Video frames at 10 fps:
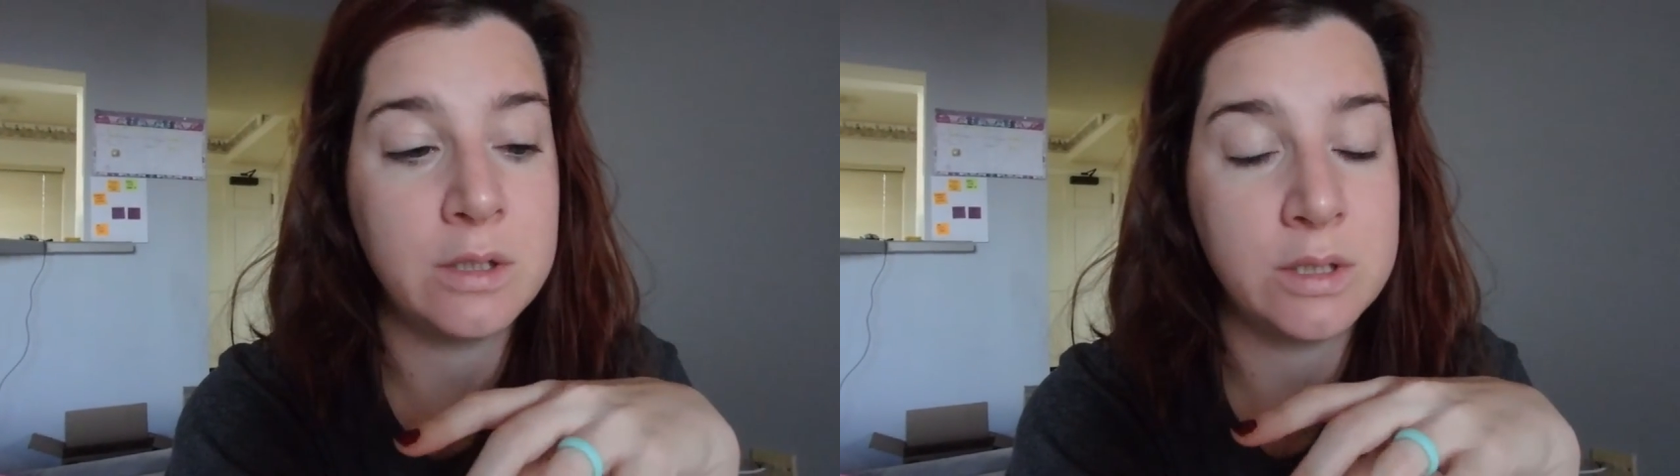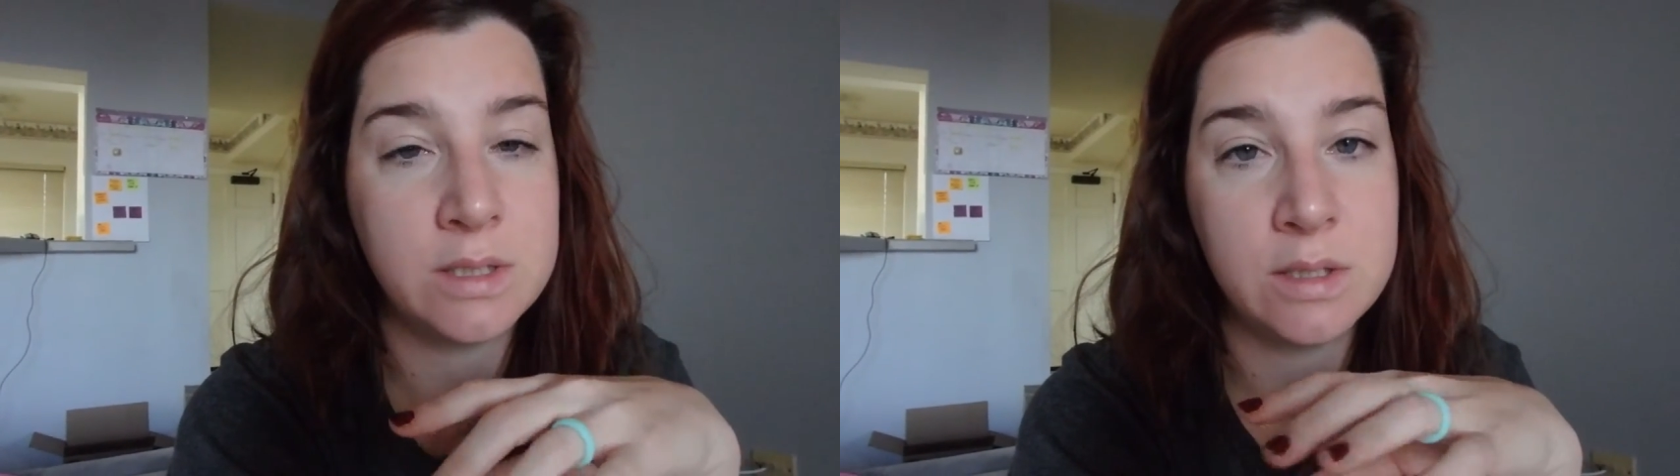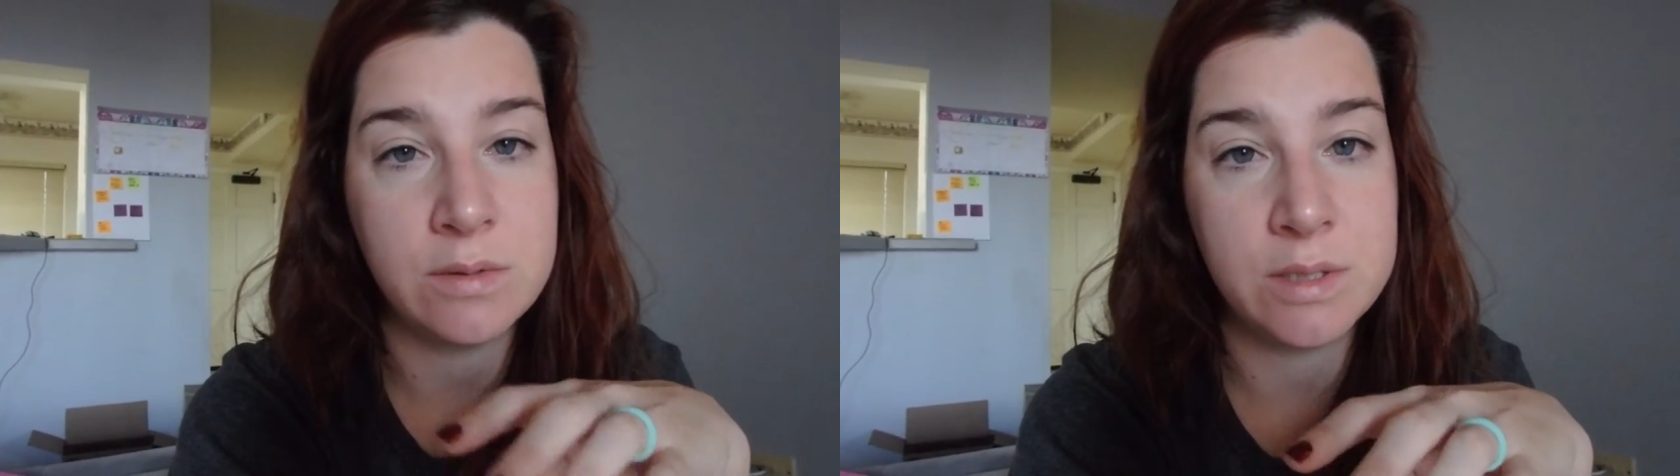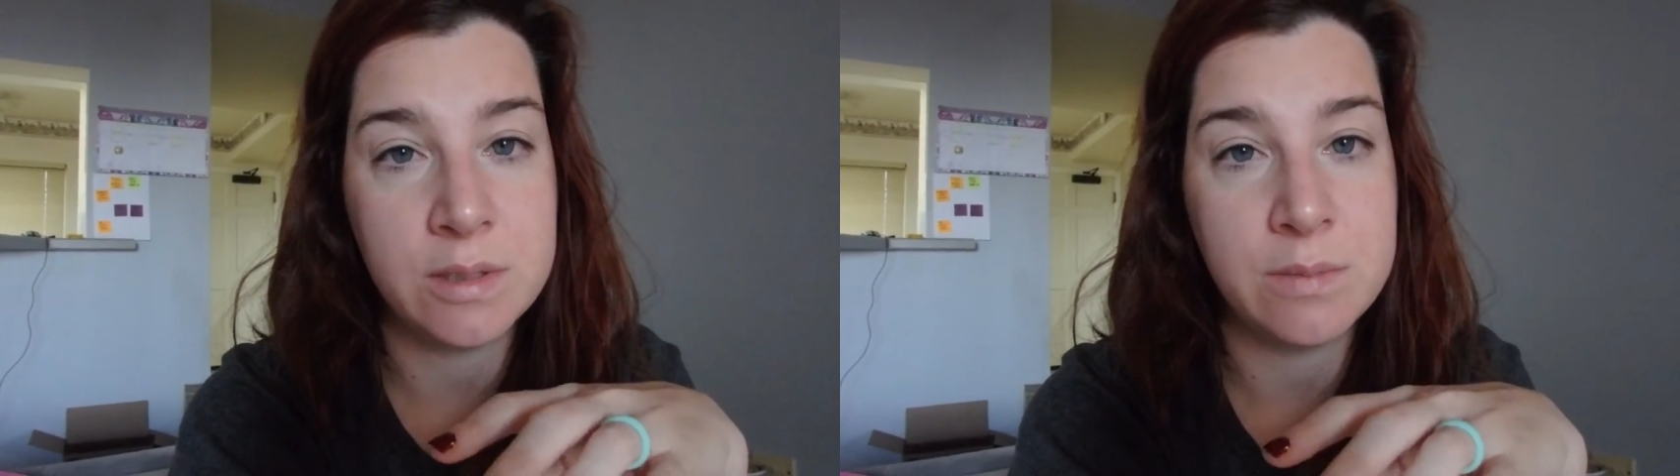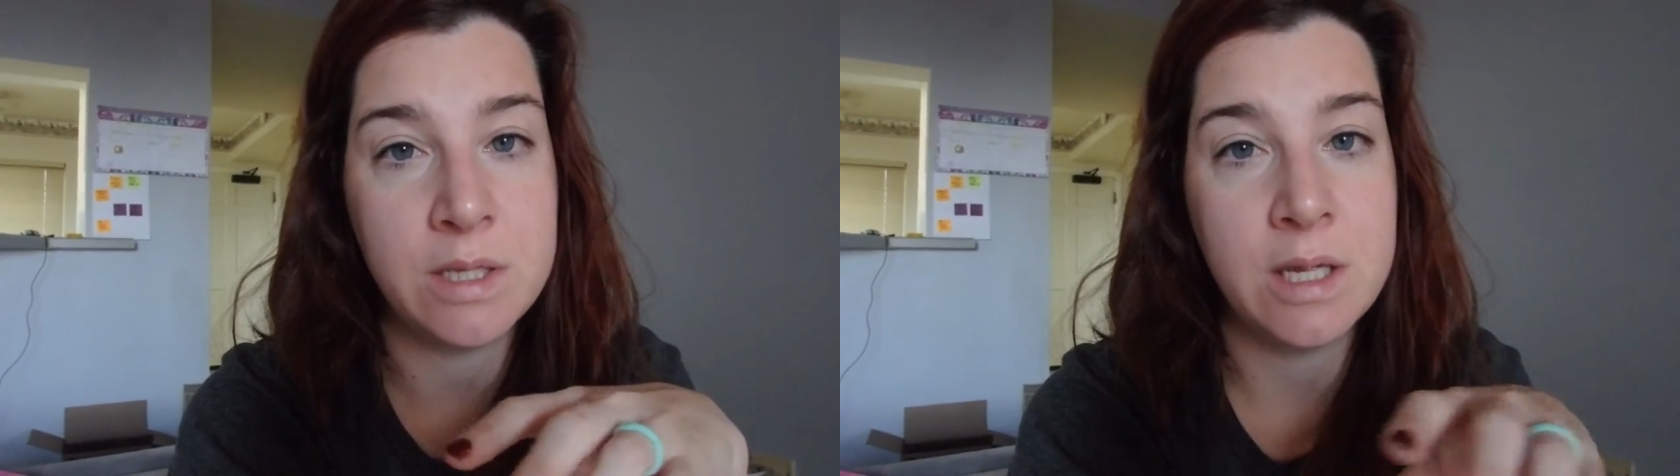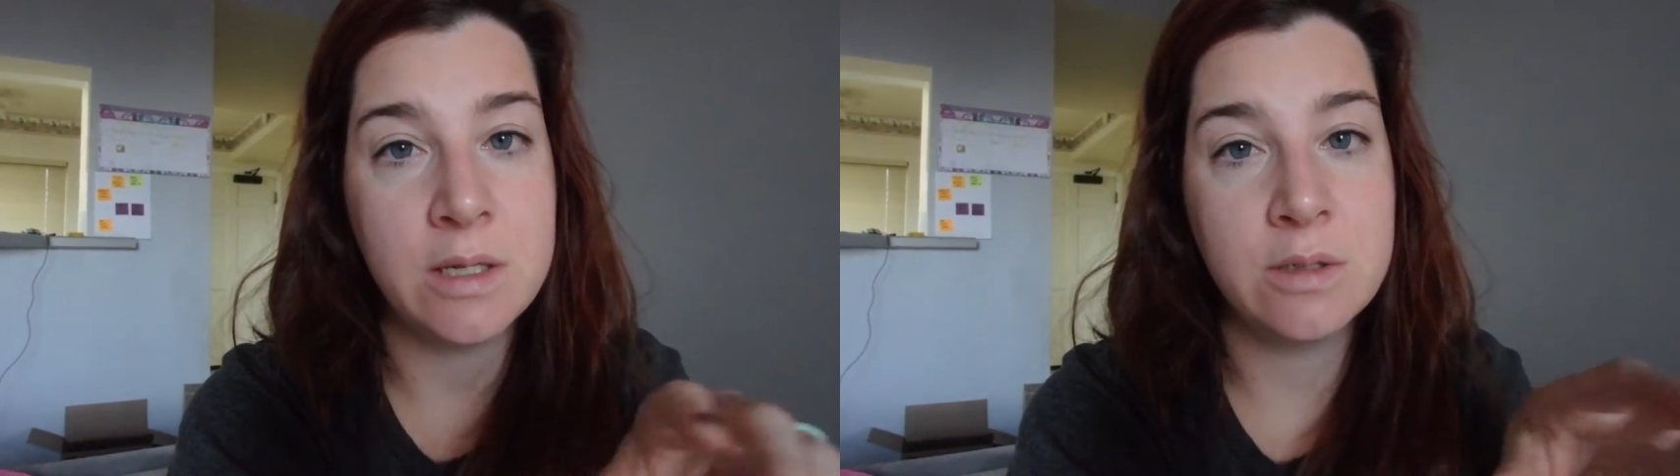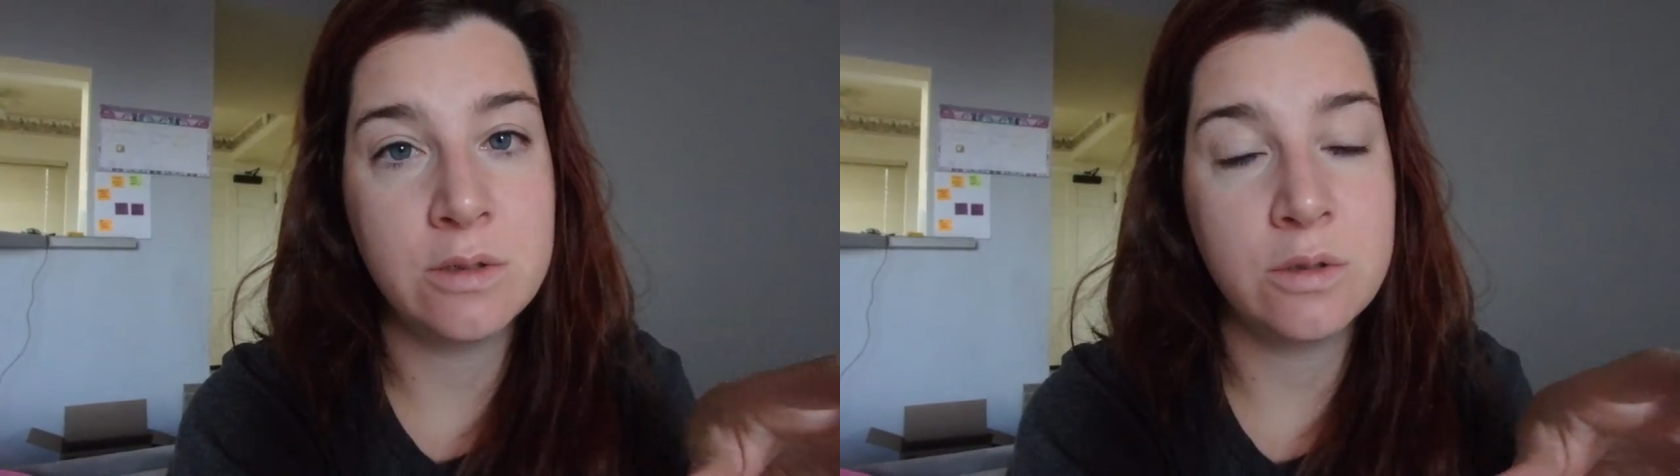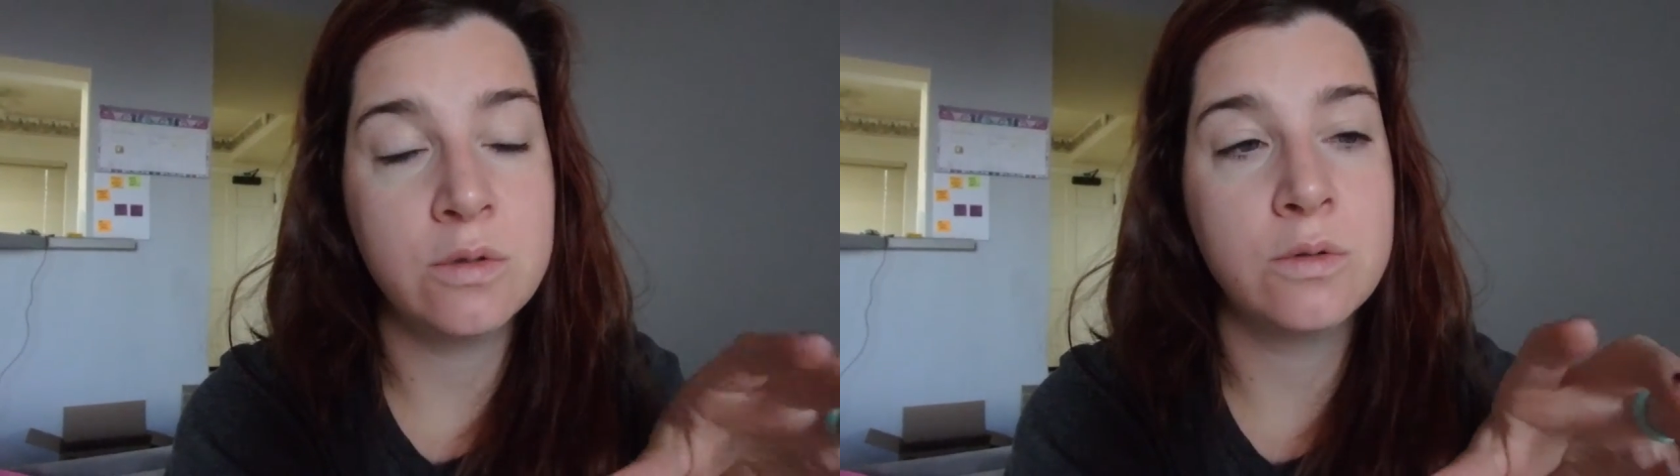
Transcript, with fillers: just sit with him and then